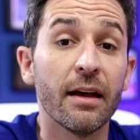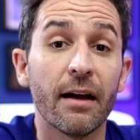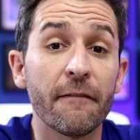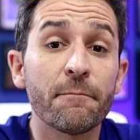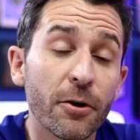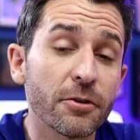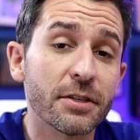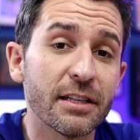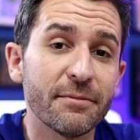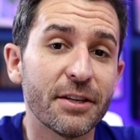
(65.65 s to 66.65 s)
I've
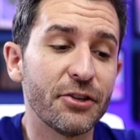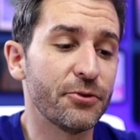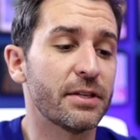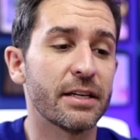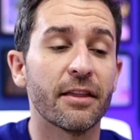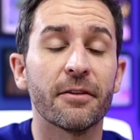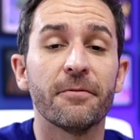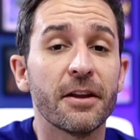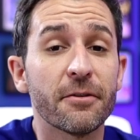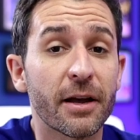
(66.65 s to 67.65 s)
personally been using the
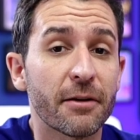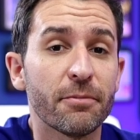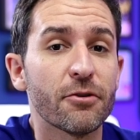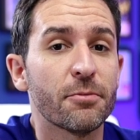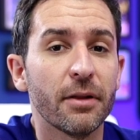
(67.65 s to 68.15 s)
VideoMic Pro